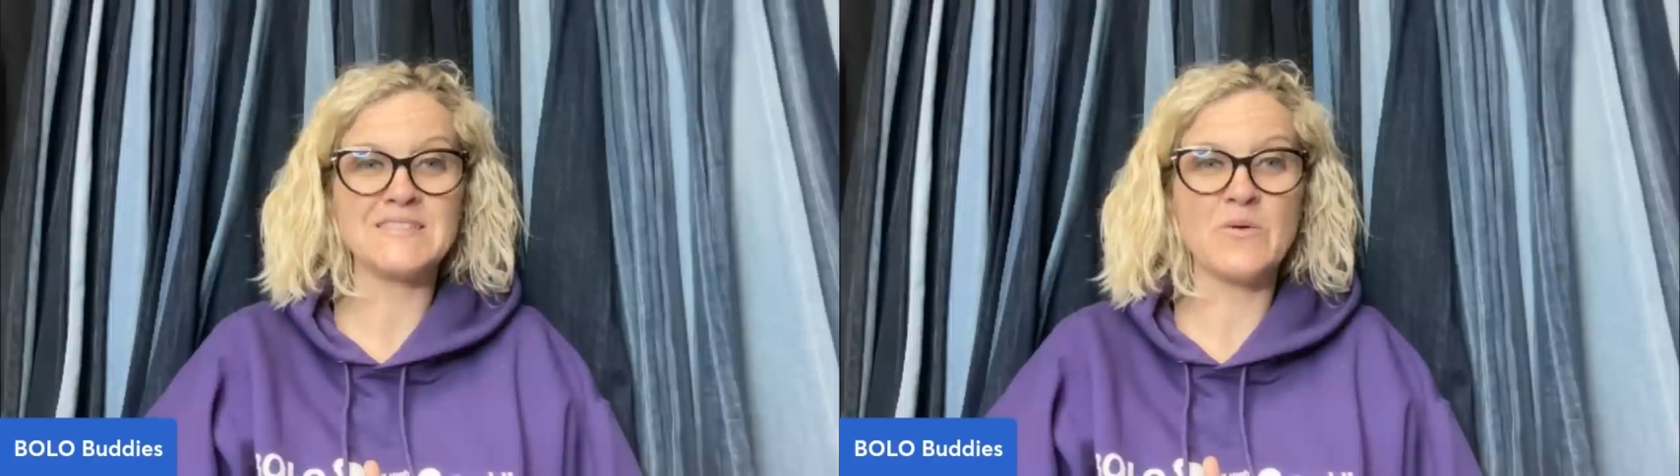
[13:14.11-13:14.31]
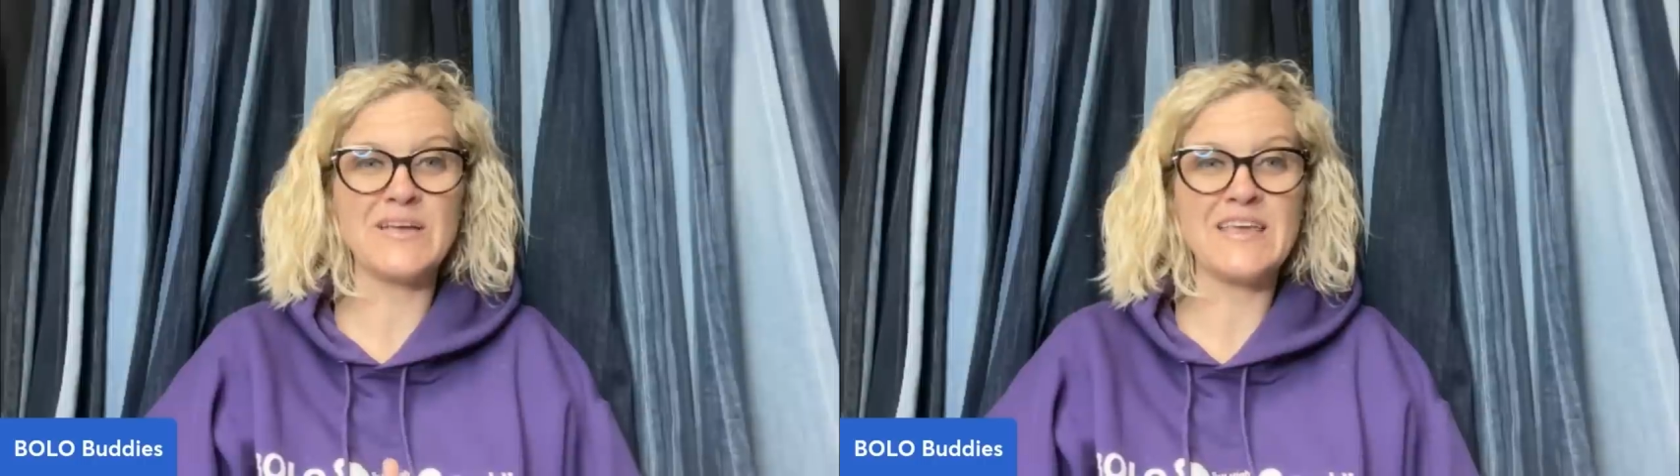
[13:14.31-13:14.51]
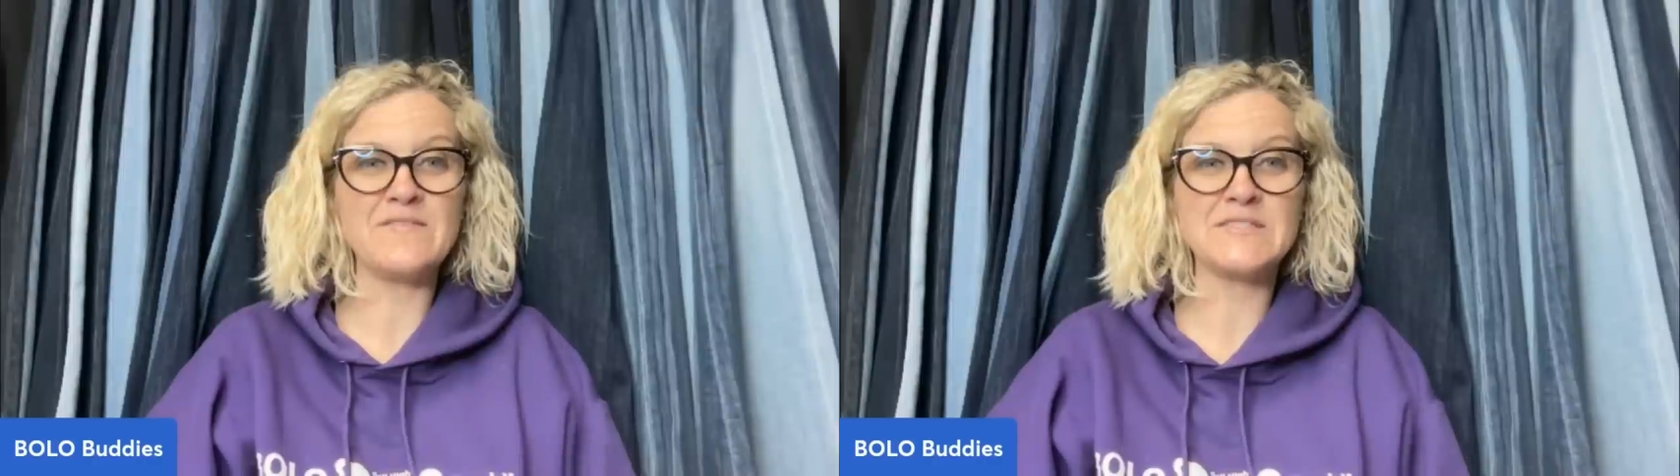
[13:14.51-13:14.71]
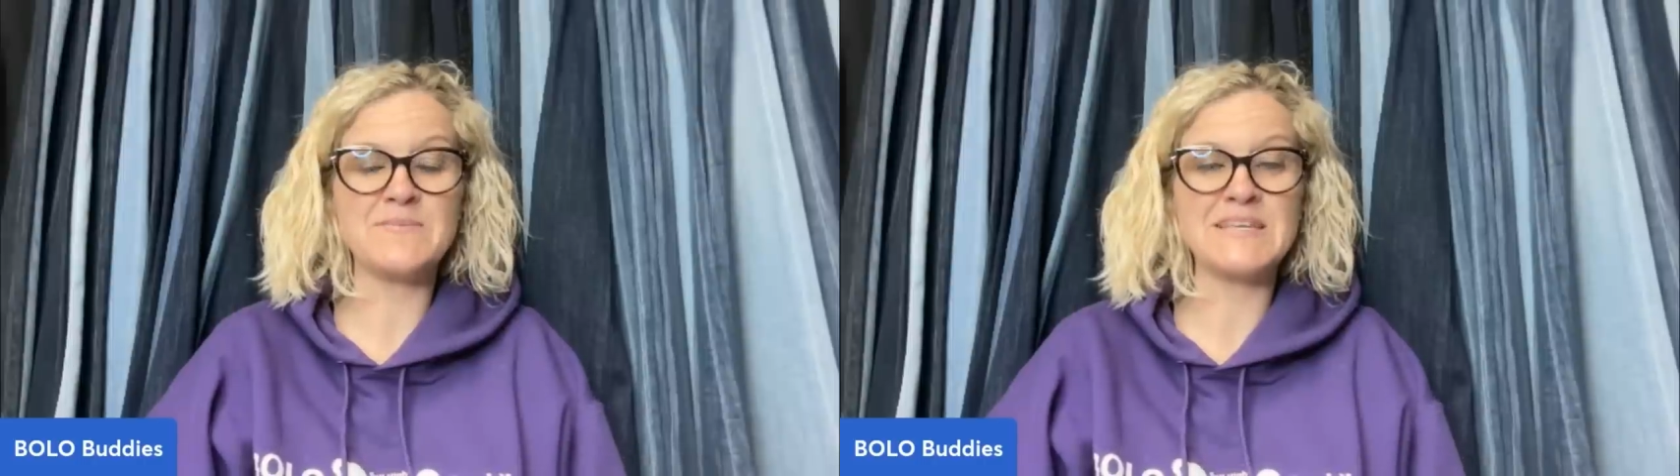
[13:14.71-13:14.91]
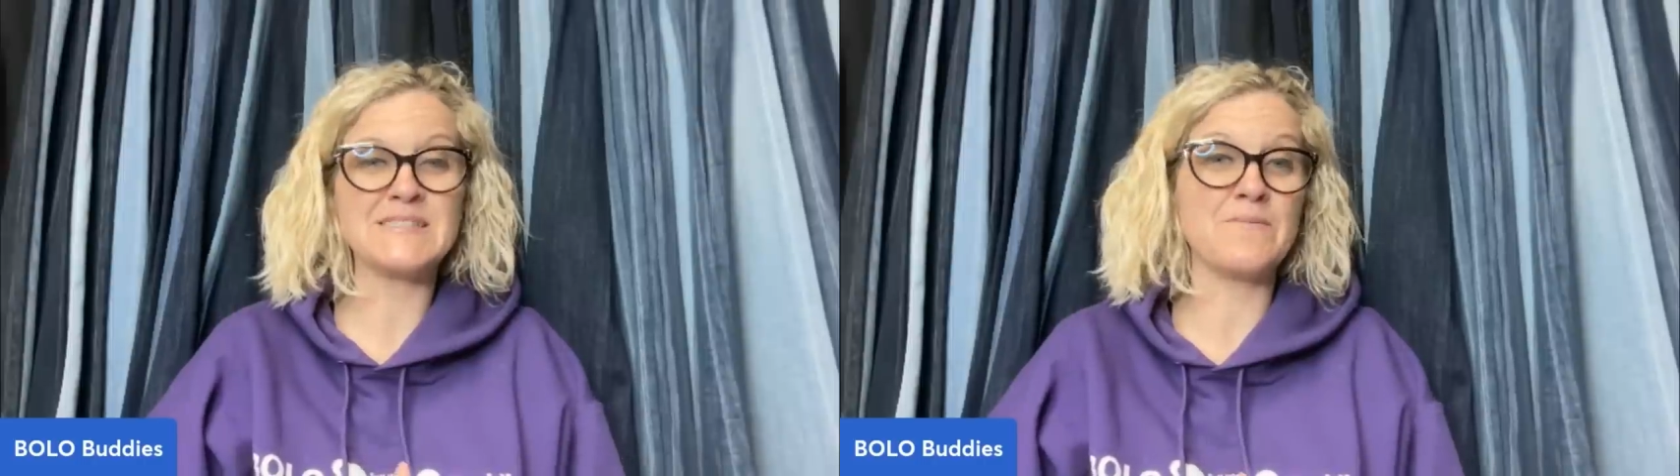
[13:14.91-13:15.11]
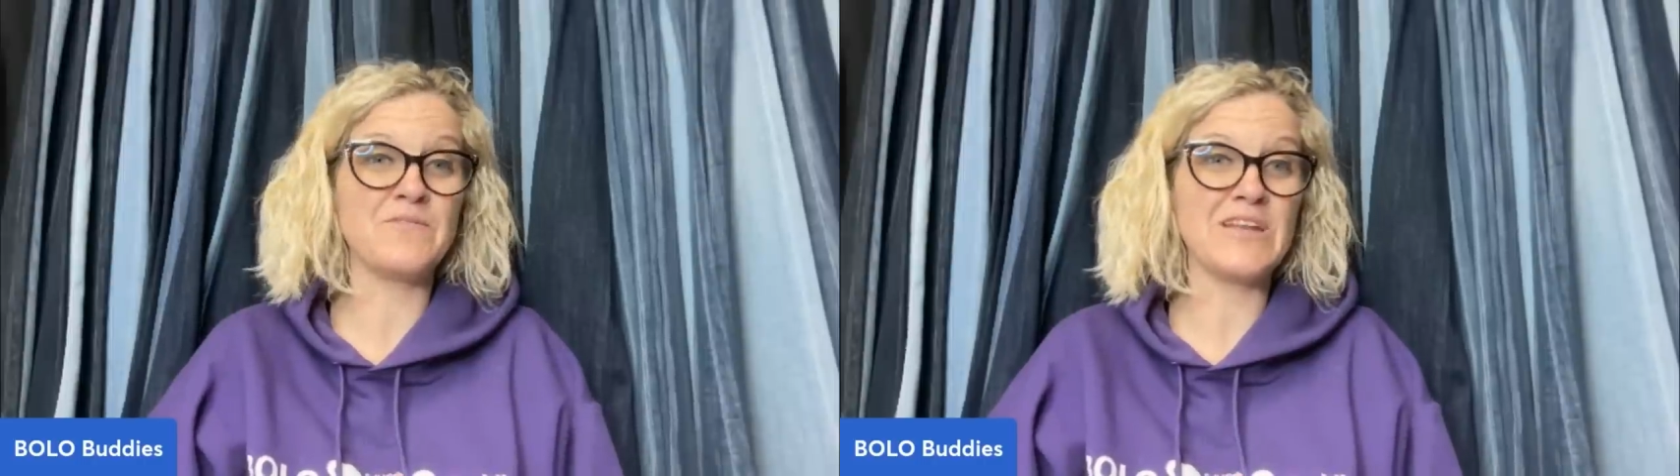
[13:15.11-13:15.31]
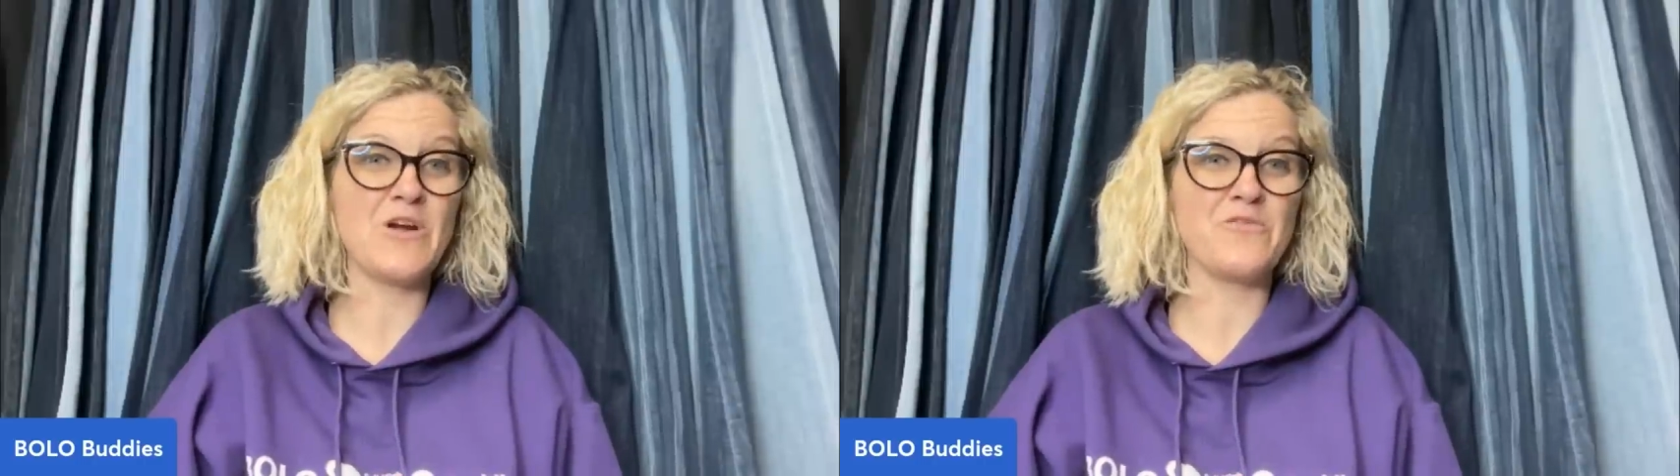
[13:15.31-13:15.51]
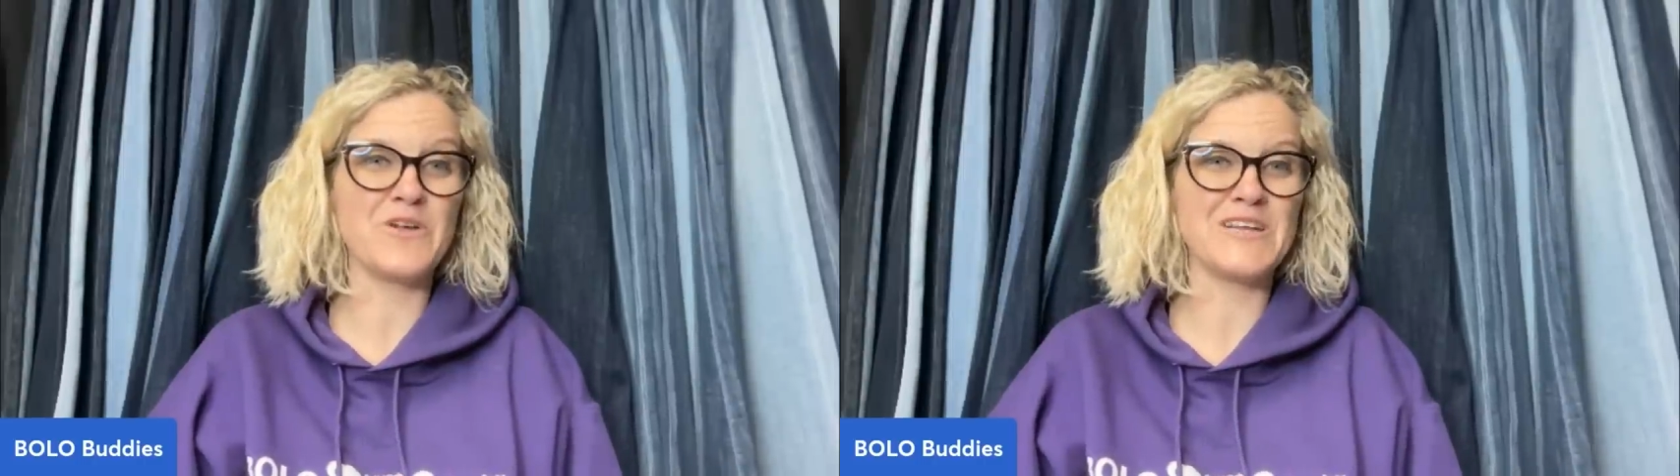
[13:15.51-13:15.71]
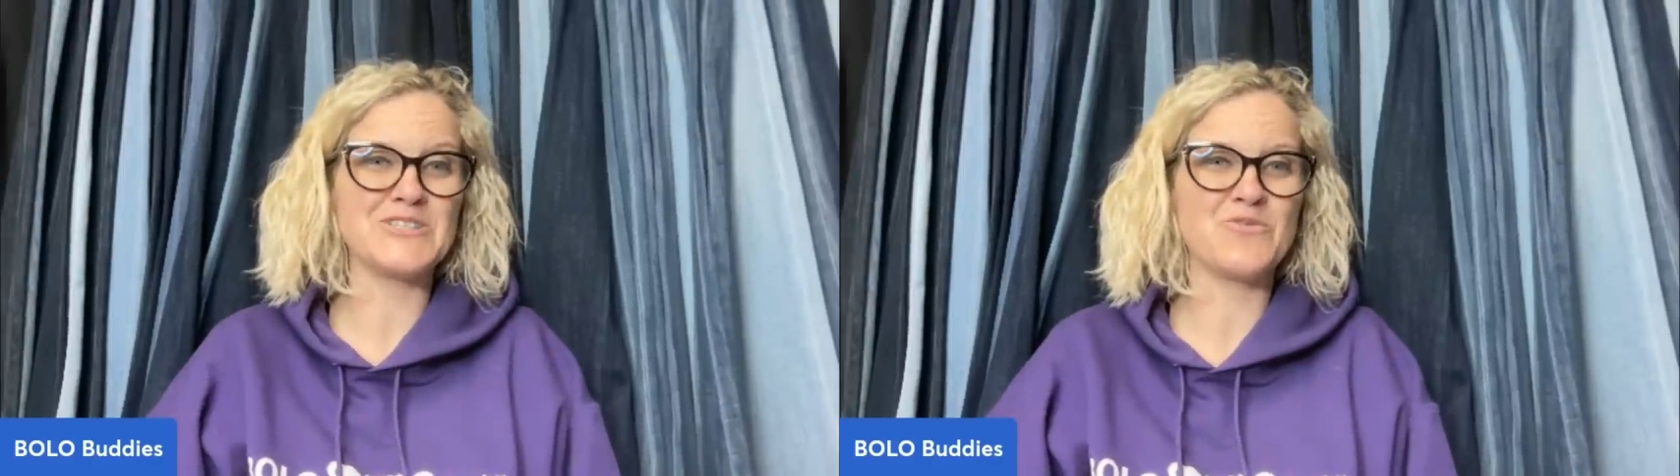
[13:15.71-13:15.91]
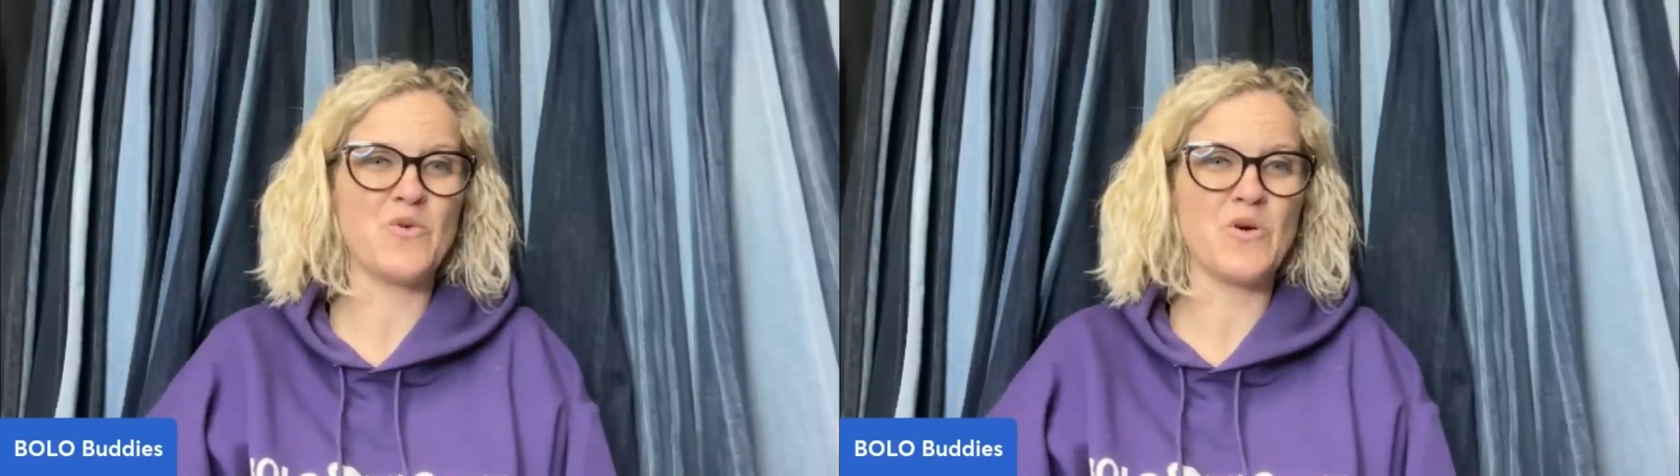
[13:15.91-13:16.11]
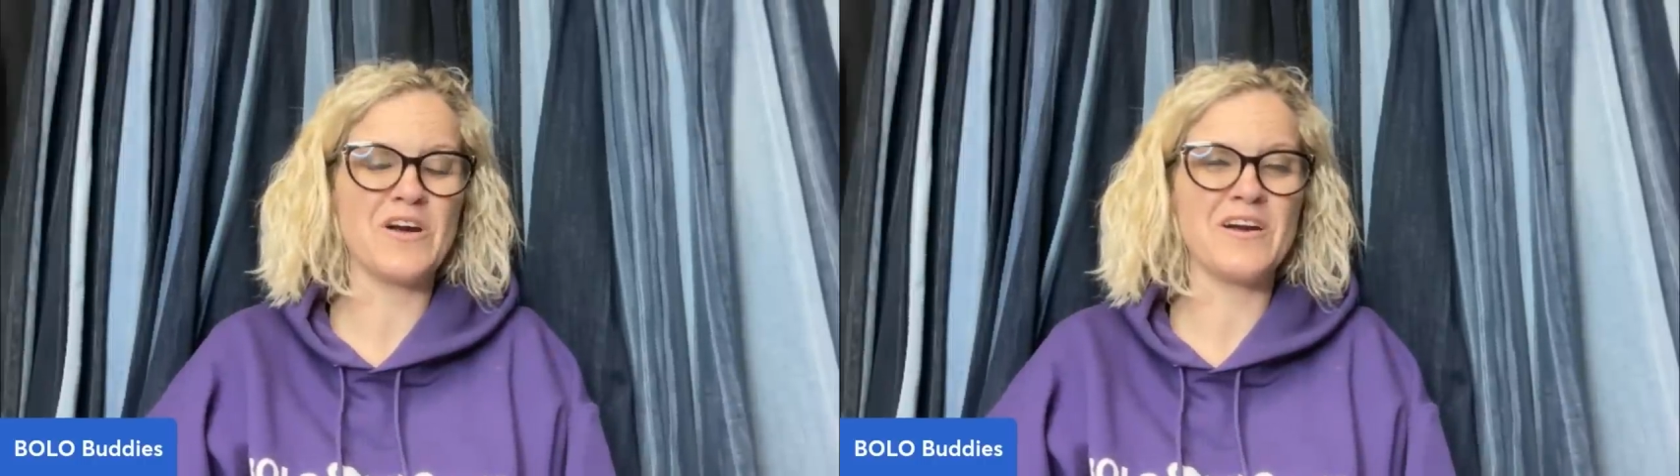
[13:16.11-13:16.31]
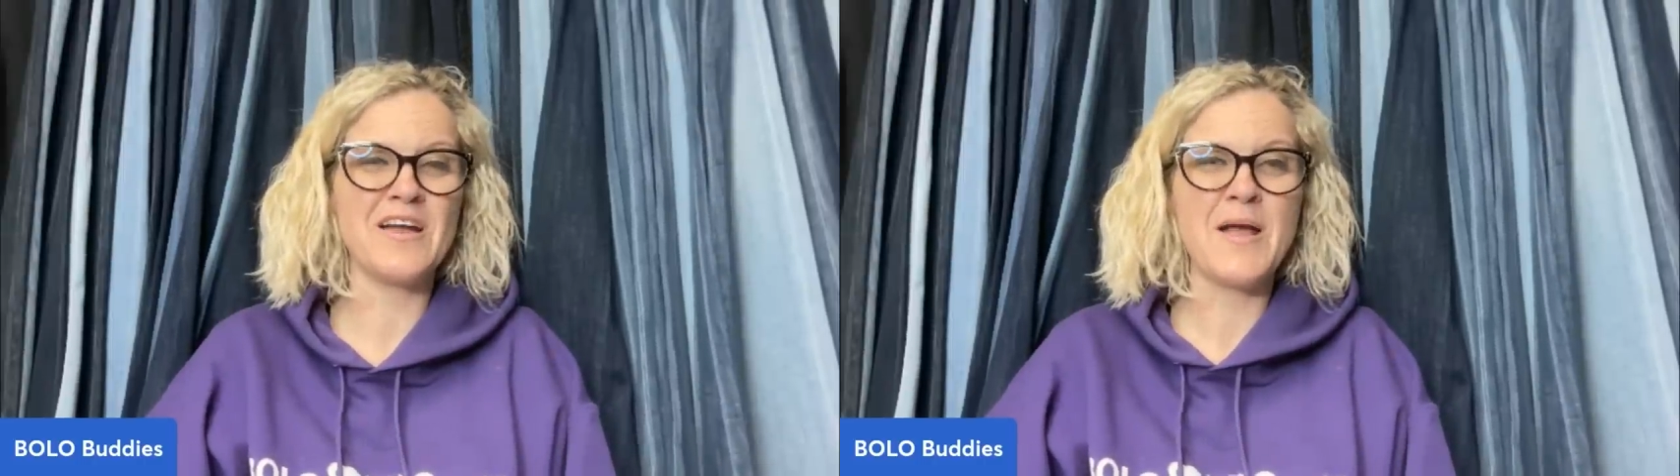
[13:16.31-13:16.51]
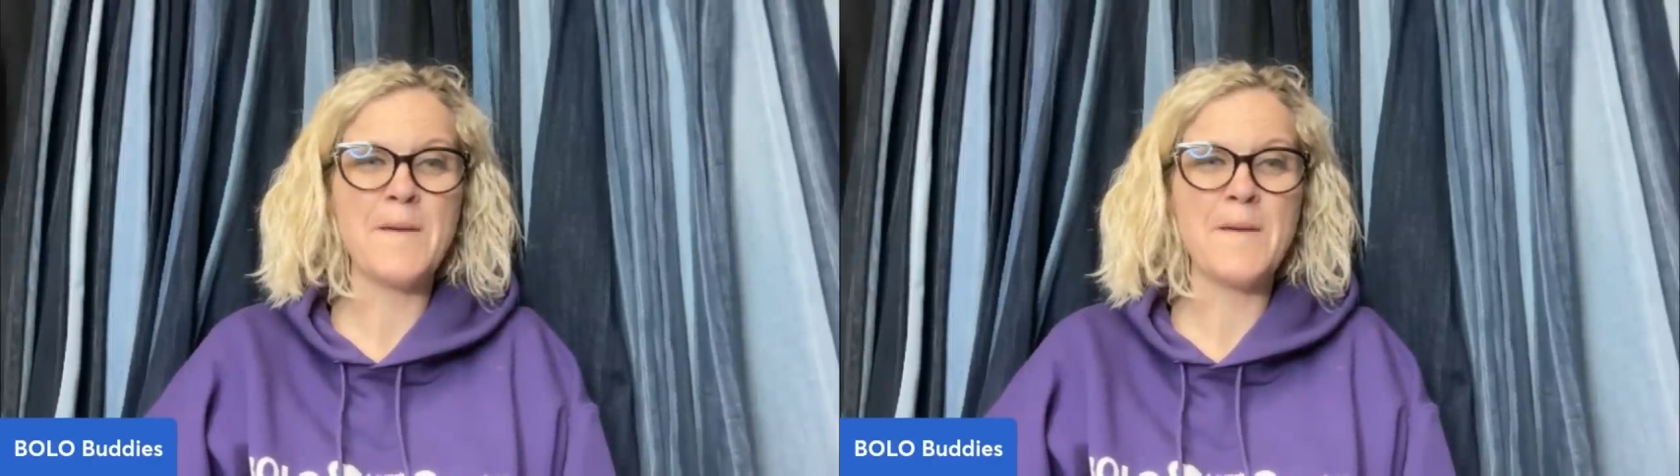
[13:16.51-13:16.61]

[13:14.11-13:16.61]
So it gives me some video footage for